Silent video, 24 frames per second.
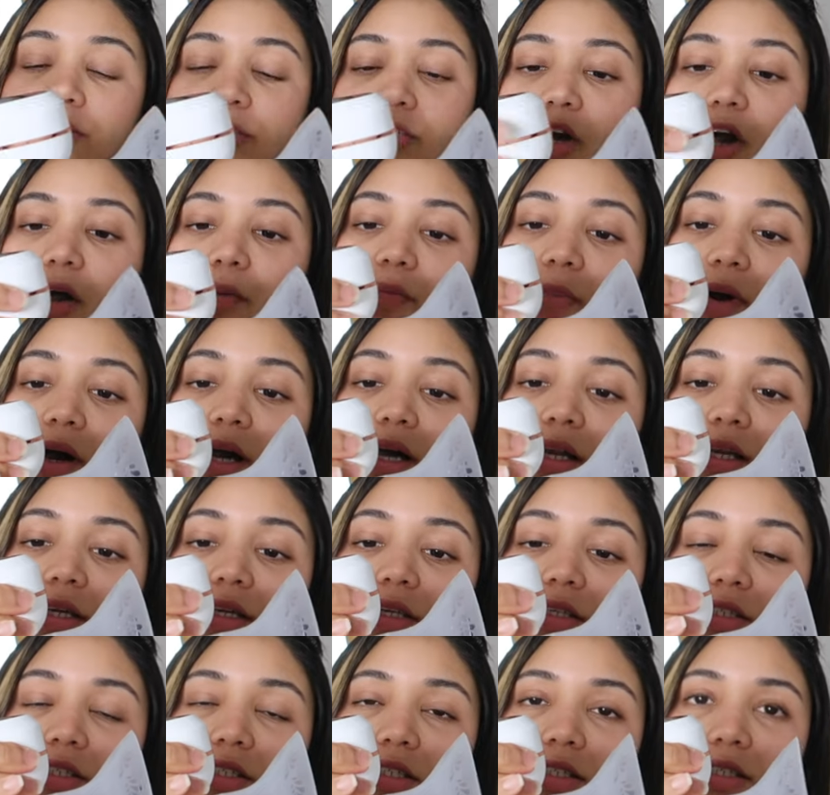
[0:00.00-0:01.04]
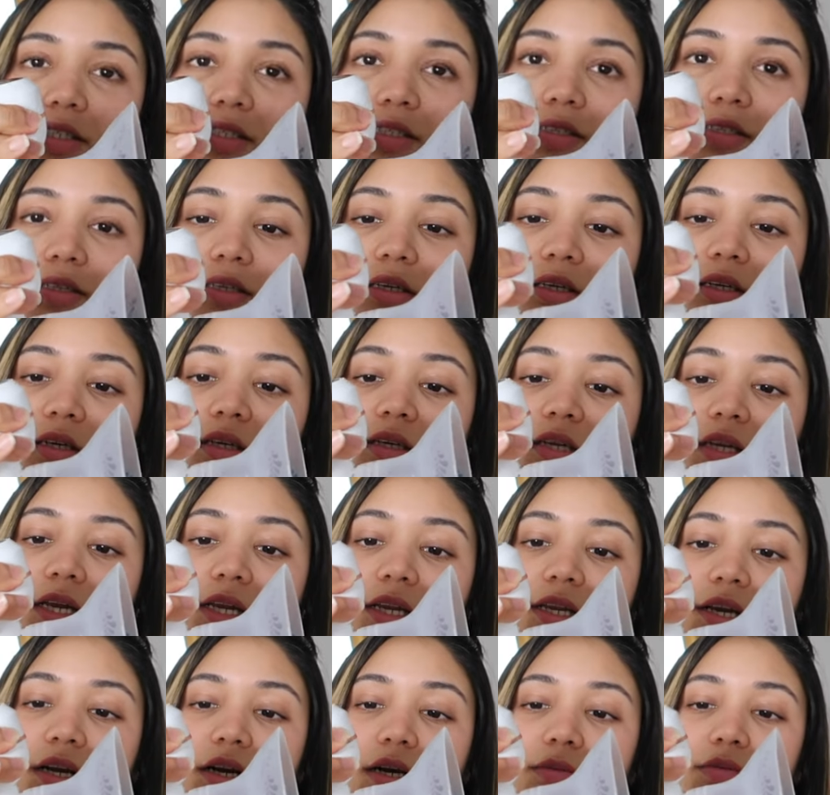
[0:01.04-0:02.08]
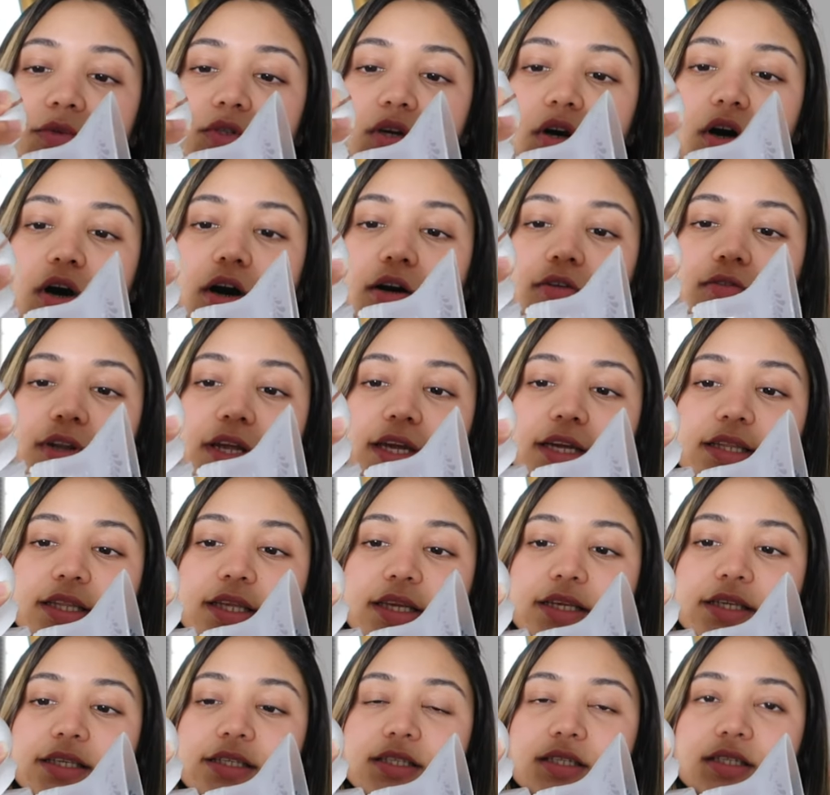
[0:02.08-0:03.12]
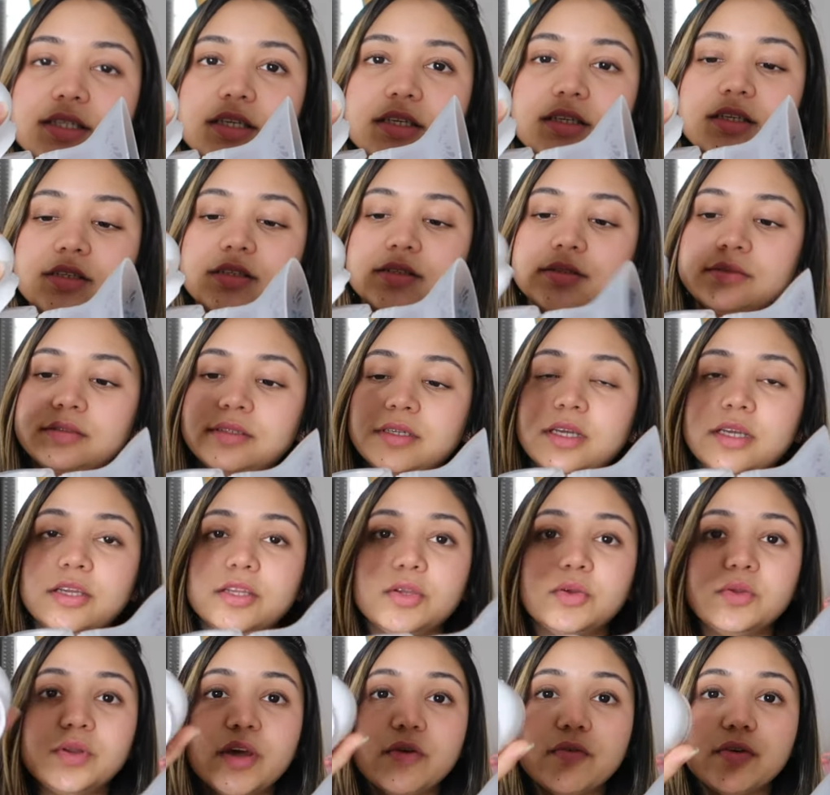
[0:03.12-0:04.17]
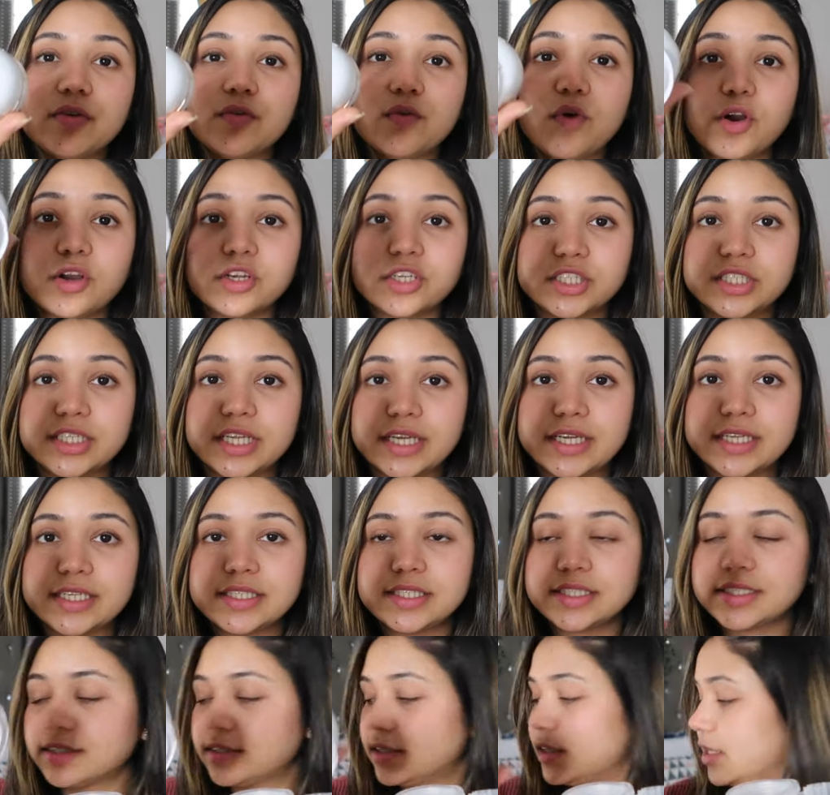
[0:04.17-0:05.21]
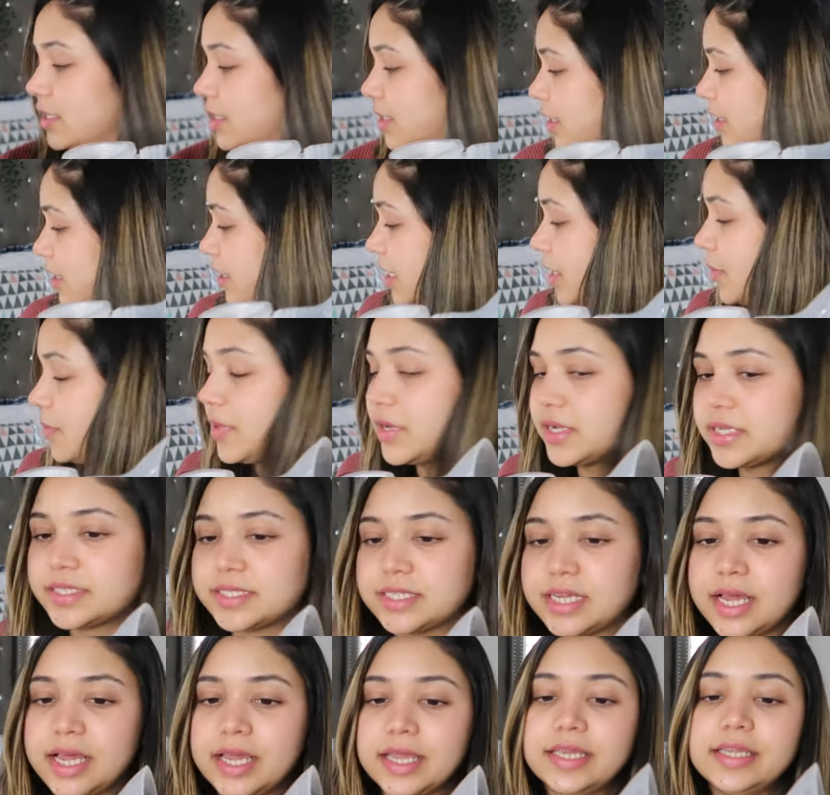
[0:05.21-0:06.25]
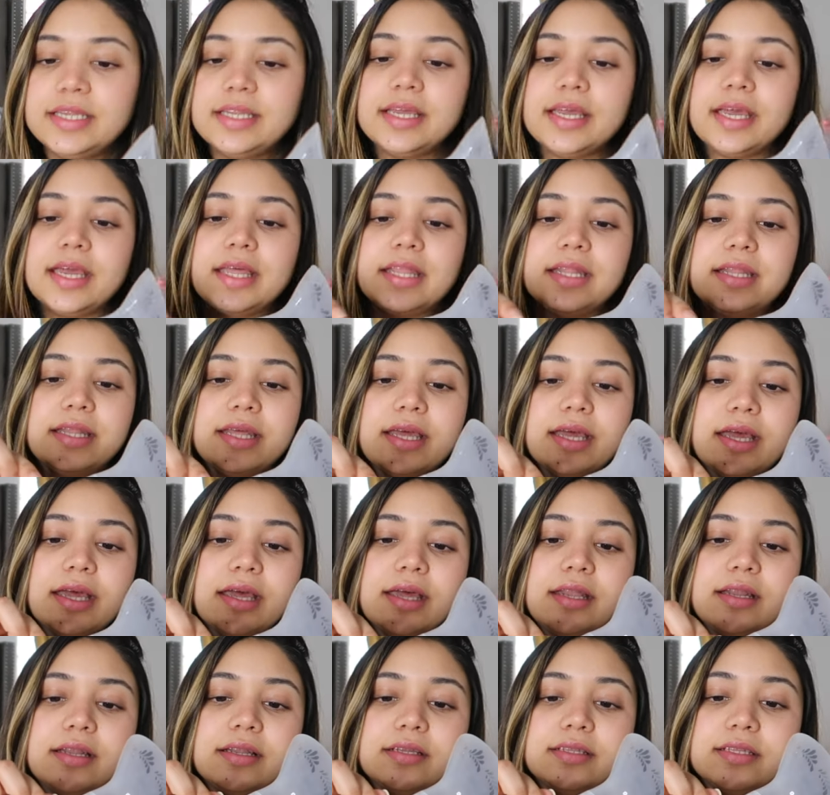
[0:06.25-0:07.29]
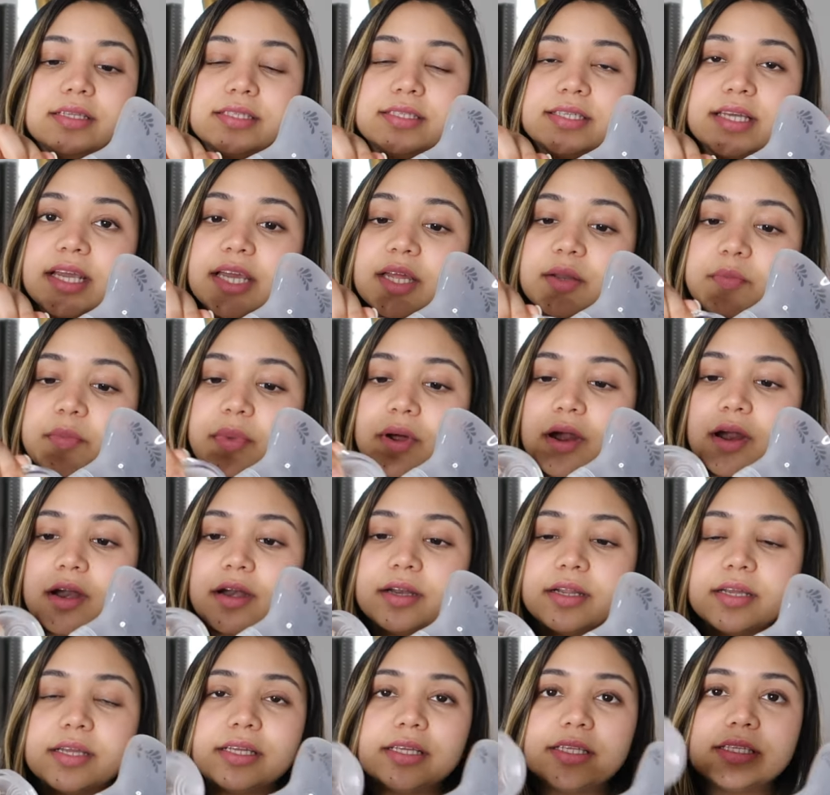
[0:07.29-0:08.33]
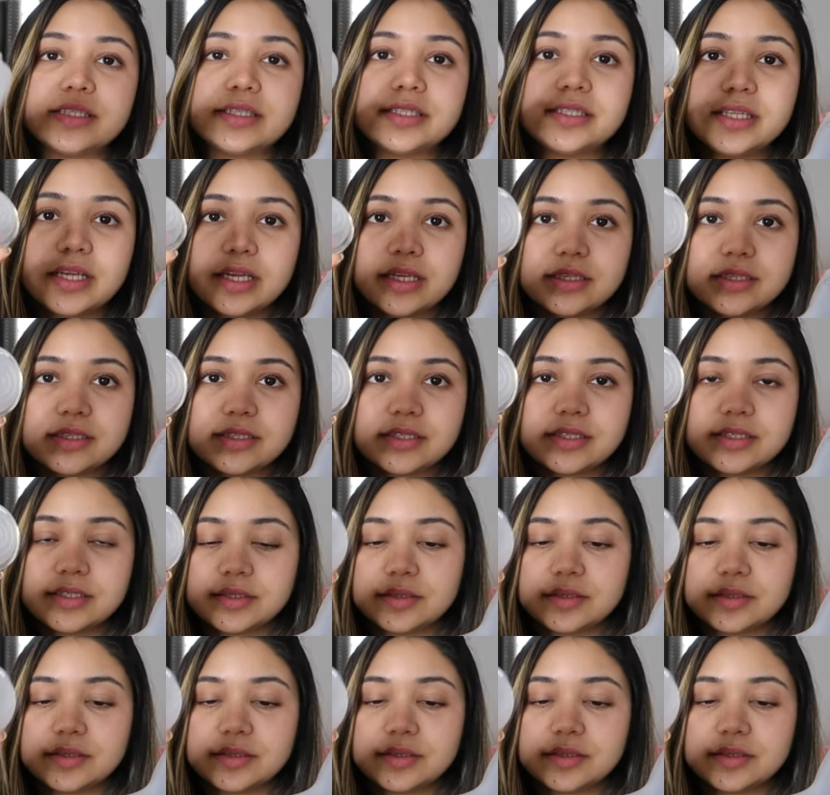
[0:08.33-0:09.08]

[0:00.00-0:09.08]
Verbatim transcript: top part, just it comes off like this. You never wash this, keep it aside. And then the second part is this,